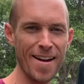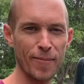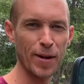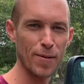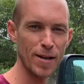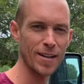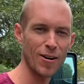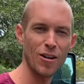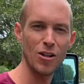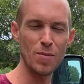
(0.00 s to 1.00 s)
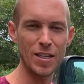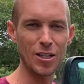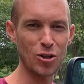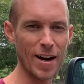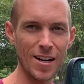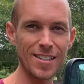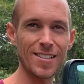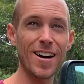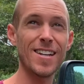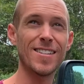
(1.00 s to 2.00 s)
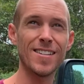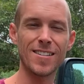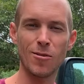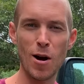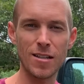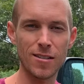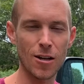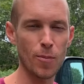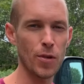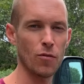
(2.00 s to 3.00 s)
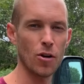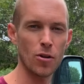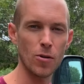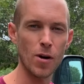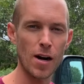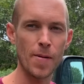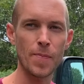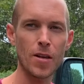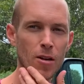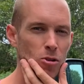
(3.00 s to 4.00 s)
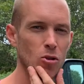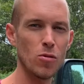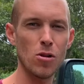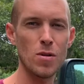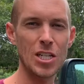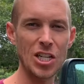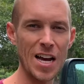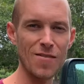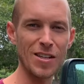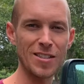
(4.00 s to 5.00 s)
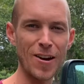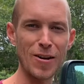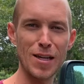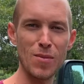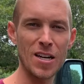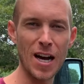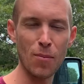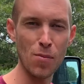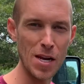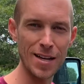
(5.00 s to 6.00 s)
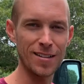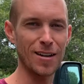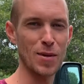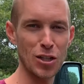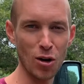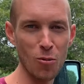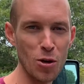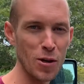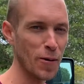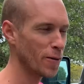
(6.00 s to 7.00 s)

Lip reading: I'm coming. I got a little bit distracted. I decided since the rain stopped, I've got to do a little bit of shaving. So give me a couple of minutes and I'll be straight with you.